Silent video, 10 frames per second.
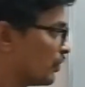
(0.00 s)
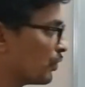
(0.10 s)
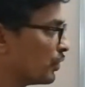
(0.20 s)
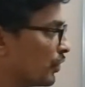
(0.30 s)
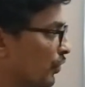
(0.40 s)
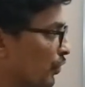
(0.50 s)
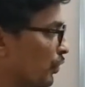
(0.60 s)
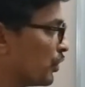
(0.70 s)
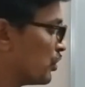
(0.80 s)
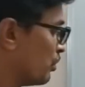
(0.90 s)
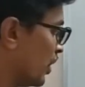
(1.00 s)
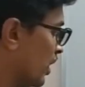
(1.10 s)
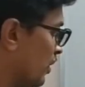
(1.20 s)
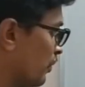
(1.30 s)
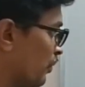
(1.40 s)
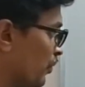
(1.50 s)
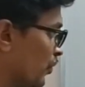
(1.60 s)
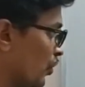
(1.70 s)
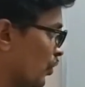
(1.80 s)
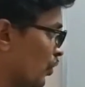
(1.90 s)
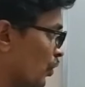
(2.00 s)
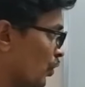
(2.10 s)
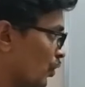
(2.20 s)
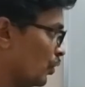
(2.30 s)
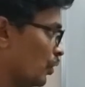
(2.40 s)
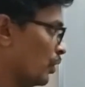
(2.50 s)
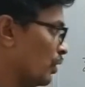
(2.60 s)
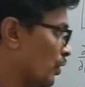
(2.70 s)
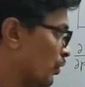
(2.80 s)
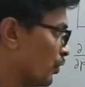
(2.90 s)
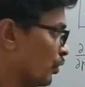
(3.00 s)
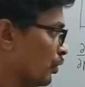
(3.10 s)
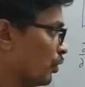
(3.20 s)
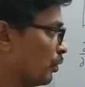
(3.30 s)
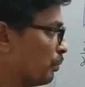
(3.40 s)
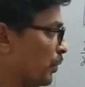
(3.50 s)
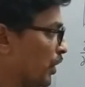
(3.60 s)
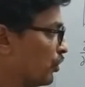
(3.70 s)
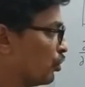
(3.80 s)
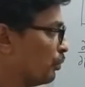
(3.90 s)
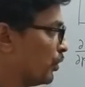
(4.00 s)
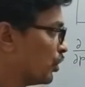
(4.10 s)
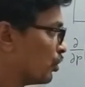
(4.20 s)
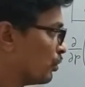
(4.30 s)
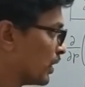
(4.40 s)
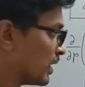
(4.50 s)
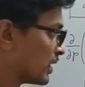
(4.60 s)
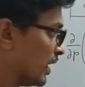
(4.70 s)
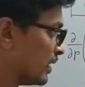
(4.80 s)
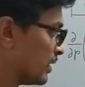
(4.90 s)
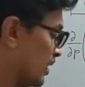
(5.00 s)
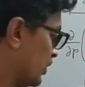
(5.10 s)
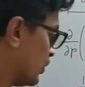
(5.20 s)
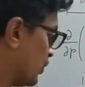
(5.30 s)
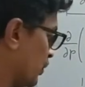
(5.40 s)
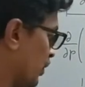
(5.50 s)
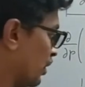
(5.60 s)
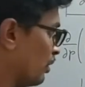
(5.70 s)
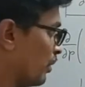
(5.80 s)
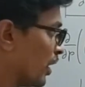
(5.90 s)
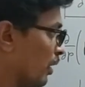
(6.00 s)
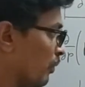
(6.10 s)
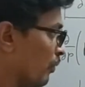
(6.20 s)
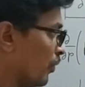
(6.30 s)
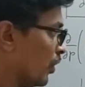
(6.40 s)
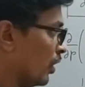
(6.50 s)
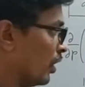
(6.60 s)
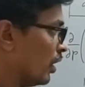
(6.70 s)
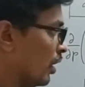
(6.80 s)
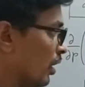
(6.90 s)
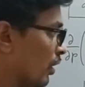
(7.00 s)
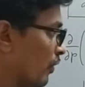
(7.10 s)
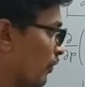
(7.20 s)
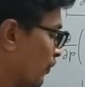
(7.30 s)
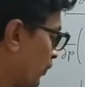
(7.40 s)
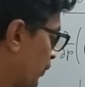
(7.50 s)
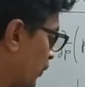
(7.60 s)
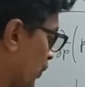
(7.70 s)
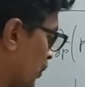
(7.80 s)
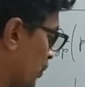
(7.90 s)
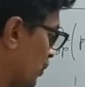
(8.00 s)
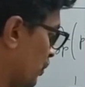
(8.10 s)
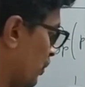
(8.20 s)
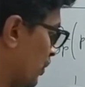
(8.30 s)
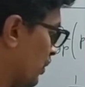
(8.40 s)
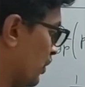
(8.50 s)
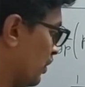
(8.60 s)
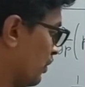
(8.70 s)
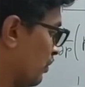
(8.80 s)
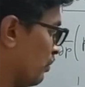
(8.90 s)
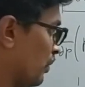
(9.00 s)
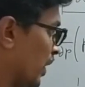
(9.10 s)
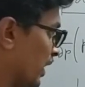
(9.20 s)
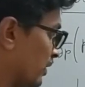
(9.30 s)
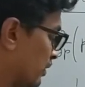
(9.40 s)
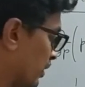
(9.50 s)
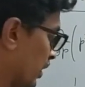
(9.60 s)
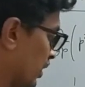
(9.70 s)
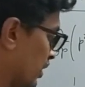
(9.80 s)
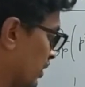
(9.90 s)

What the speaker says: to become, so P cube gets cancelled. So it will become 4 by 3 tau